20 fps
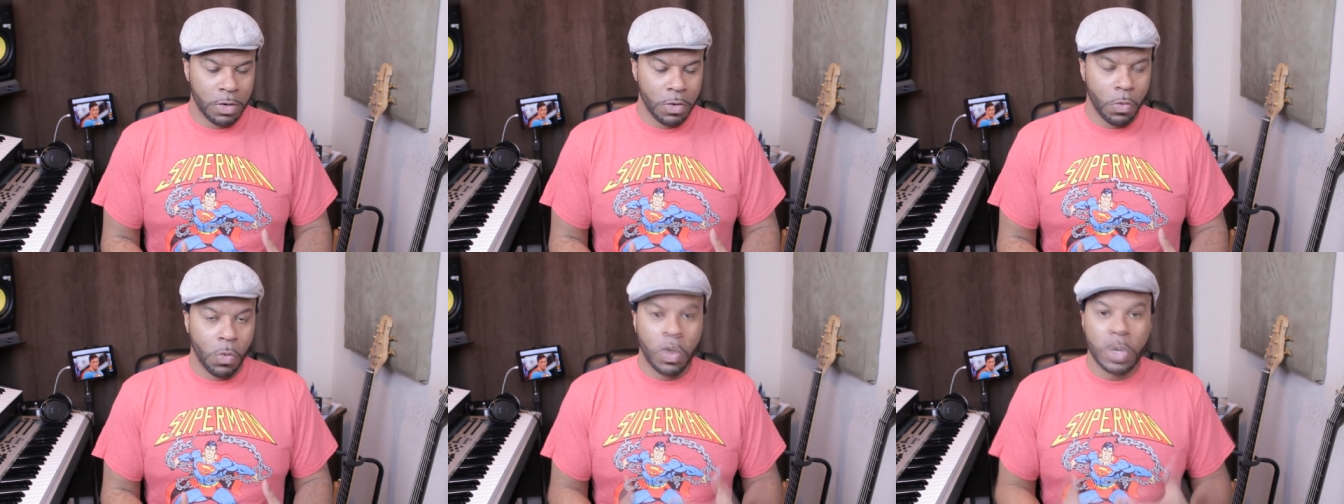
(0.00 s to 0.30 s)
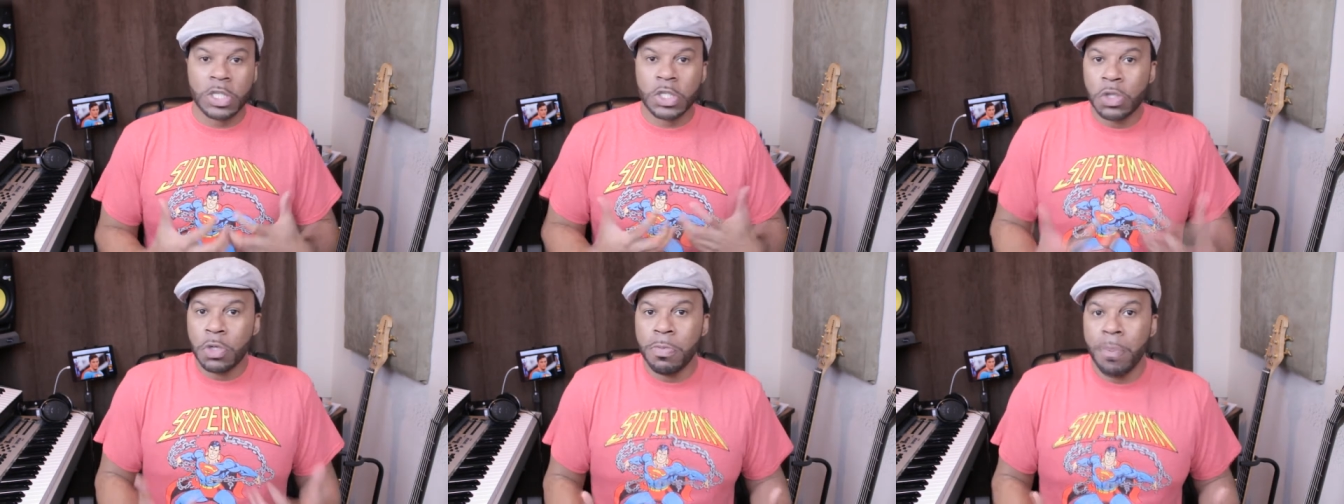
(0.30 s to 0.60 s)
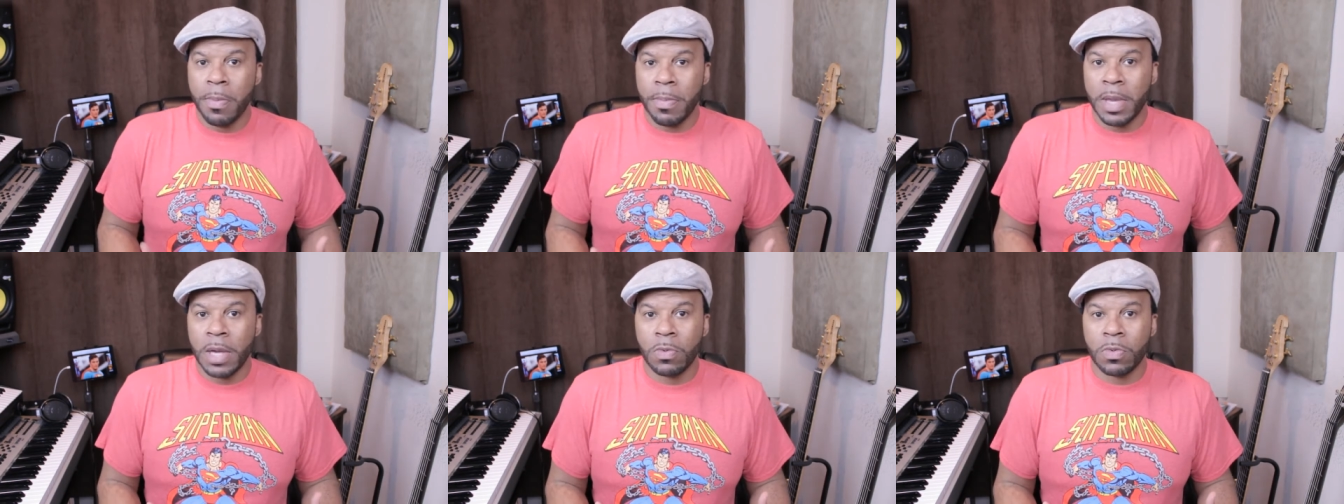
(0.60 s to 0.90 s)
what
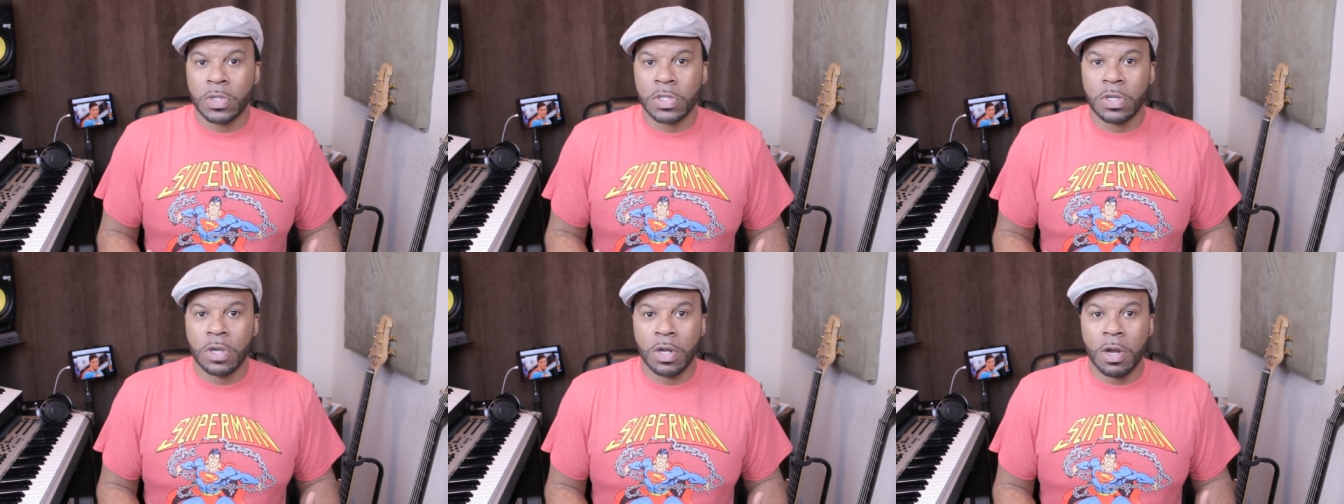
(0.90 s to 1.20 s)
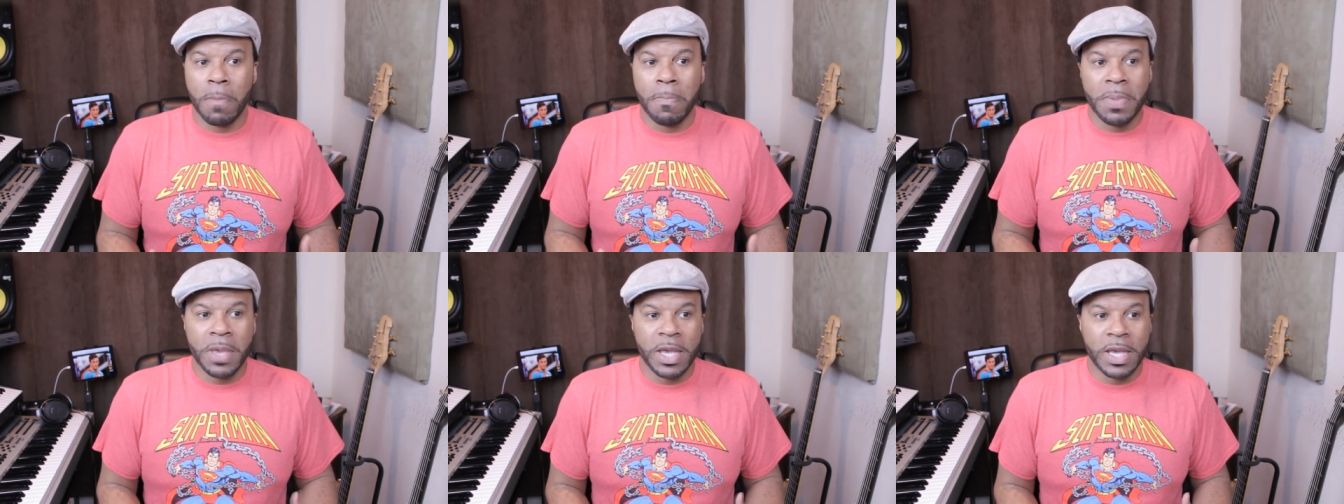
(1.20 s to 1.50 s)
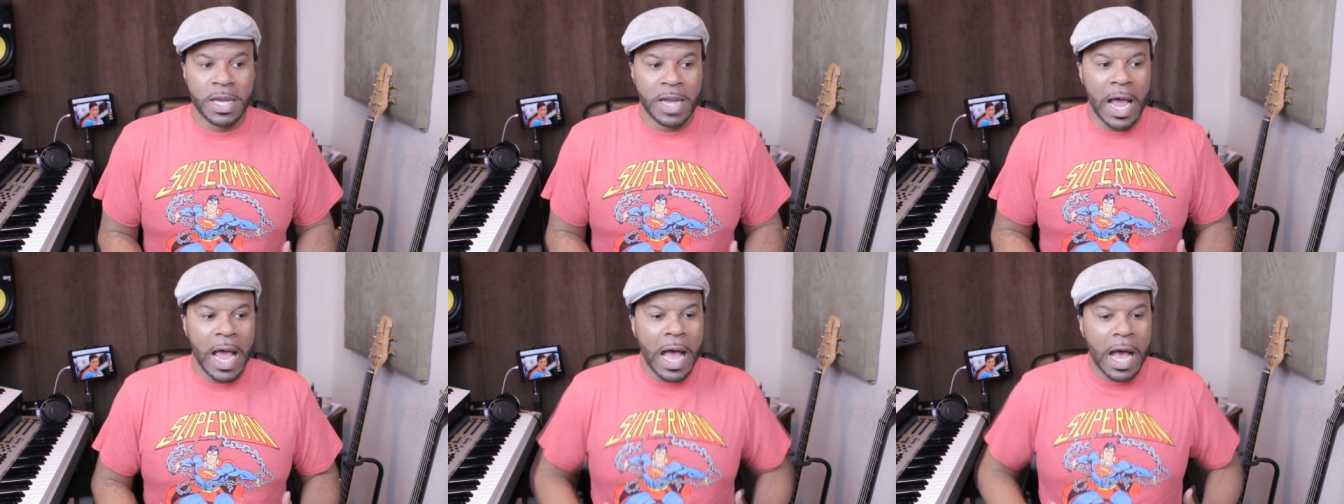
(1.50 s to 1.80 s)
Superman was going to
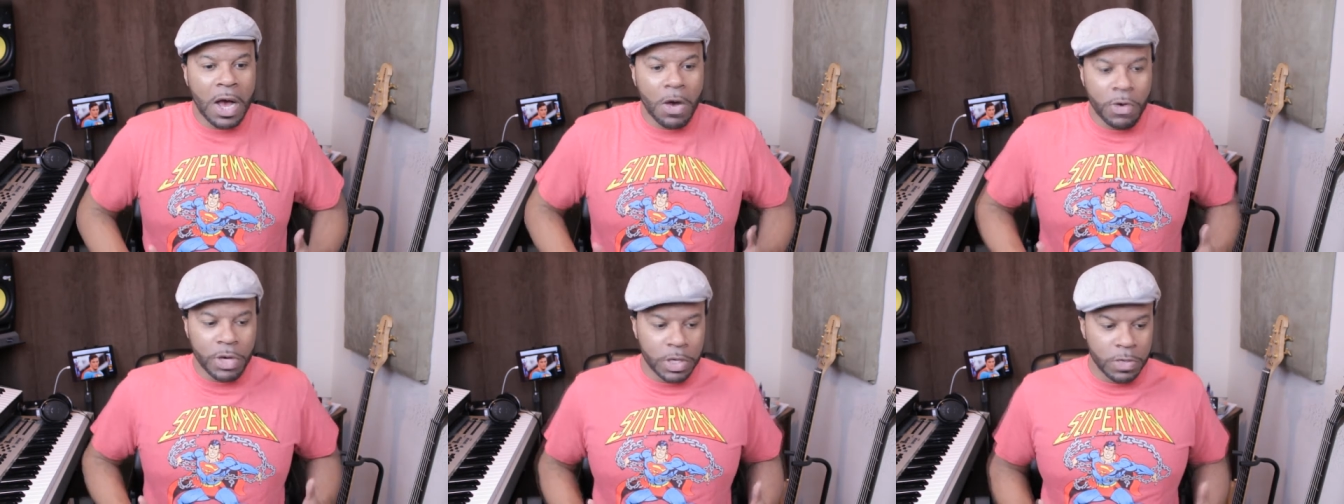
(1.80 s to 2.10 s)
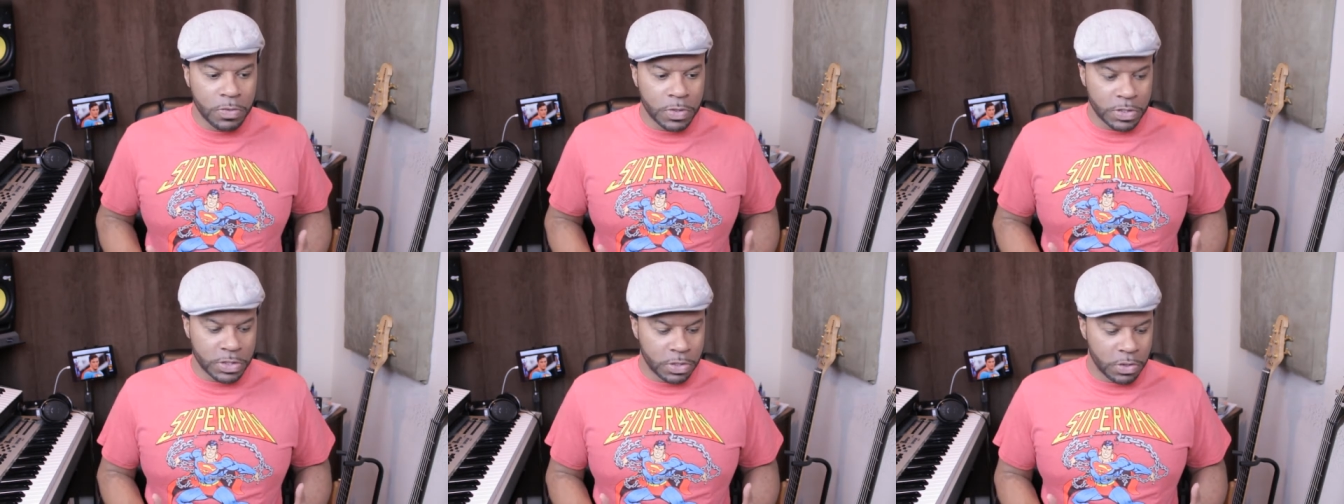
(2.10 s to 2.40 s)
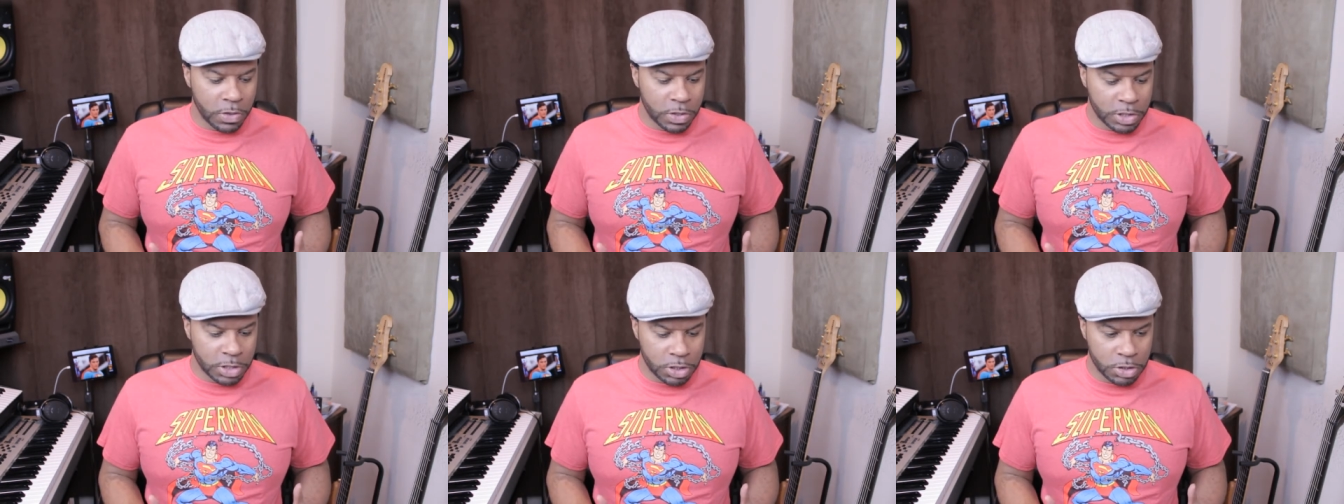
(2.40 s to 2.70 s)
be and how he was
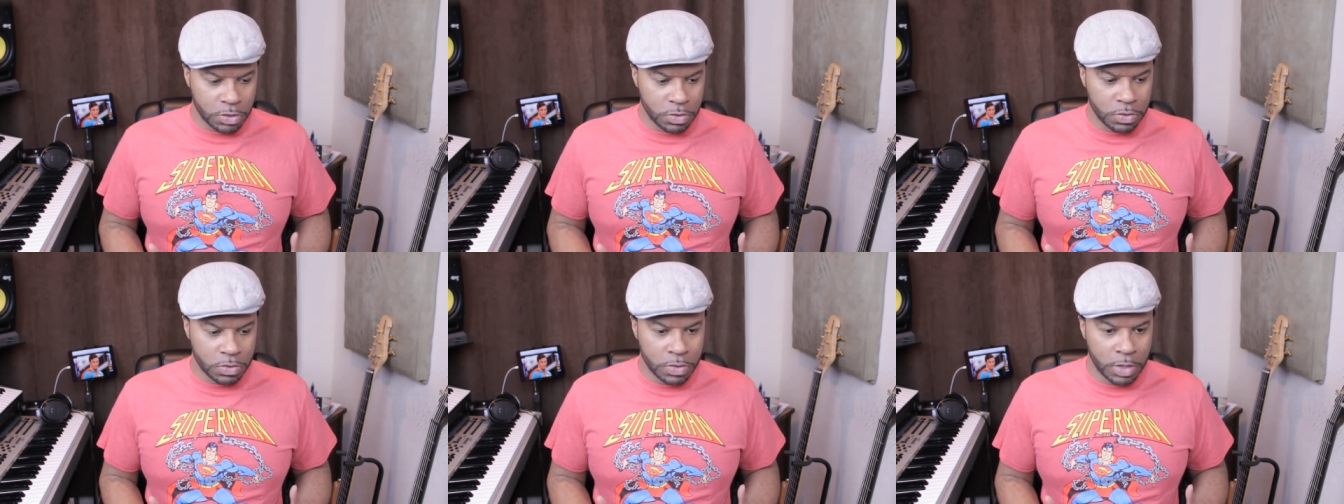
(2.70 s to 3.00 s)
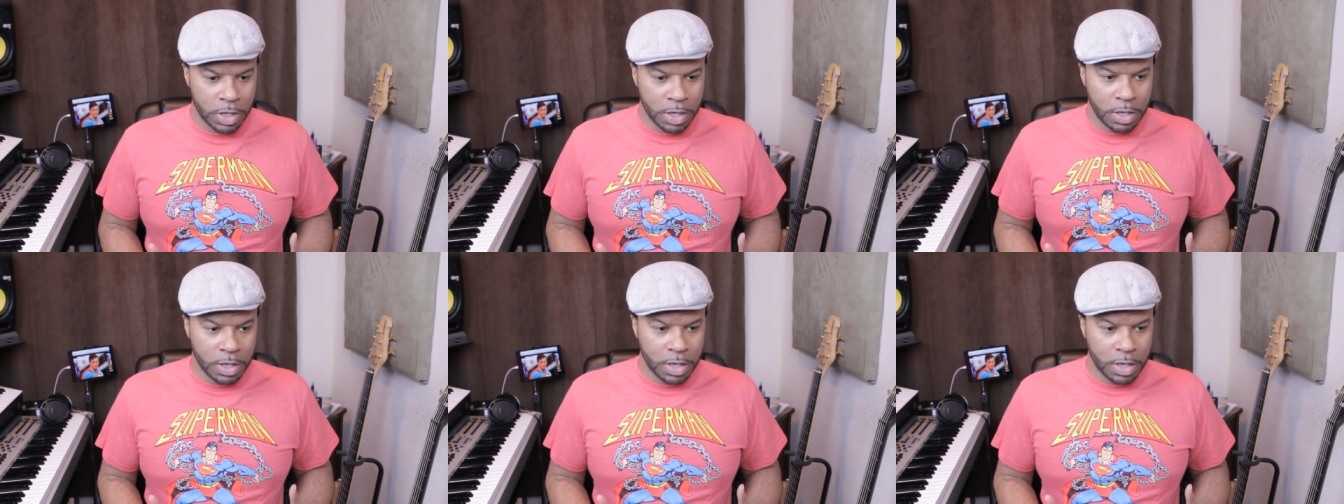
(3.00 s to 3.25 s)
going to